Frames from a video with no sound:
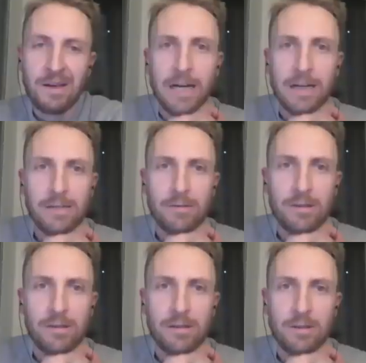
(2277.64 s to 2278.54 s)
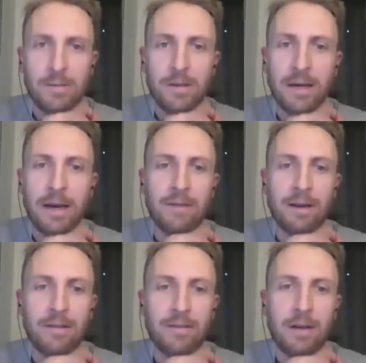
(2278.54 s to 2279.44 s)
because he was a big
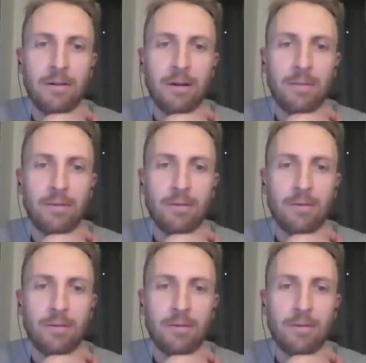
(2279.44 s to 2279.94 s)
advocate of Tyrod before,